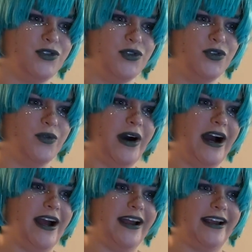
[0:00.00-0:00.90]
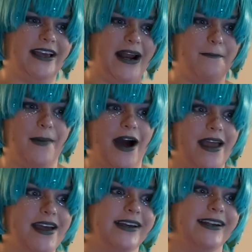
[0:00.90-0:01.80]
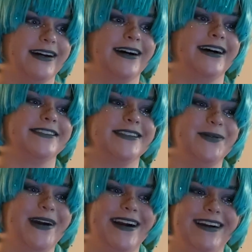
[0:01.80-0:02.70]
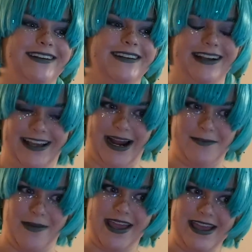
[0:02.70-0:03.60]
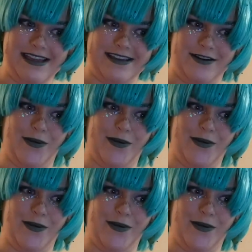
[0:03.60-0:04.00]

Can I buy it somewhere? Can I make it?